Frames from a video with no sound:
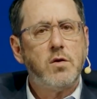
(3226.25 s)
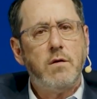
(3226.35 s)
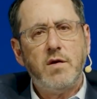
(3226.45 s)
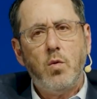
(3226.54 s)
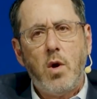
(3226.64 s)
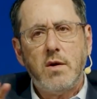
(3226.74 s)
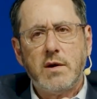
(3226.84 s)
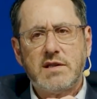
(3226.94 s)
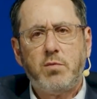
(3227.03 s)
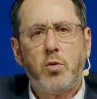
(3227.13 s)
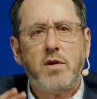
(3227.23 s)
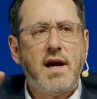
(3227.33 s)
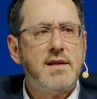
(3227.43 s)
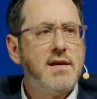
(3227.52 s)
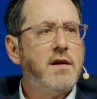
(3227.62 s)
So if you want to explore
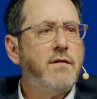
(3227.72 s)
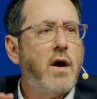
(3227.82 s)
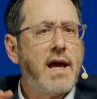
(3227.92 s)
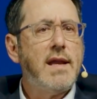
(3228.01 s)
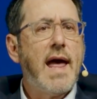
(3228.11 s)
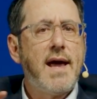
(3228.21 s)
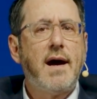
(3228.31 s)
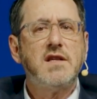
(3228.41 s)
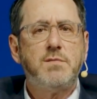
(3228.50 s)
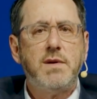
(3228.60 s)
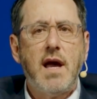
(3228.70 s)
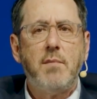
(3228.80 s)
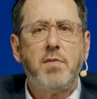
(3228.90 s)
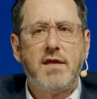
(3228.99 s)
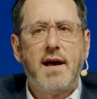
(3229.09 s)
the idea of, can AIs be
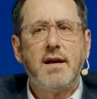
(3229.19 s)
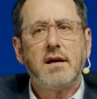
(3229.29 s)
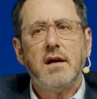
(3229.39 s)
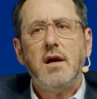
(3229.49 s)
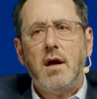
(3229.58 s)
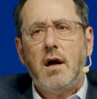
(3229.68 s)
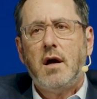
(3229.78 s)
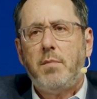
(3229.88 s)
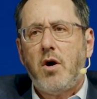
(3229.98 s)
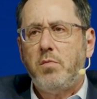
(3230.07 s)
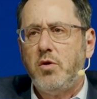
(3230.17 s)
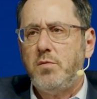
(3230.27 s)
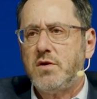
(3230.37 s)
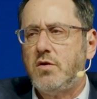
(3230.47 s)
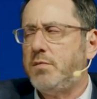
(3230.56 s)
empathetic? Paul
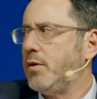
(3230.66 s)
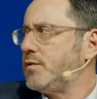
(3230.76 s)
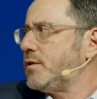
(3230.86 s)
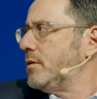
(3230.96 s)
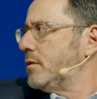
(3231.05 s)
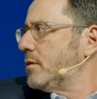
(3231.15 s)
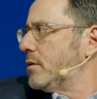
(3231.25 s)
Bloom's a good person.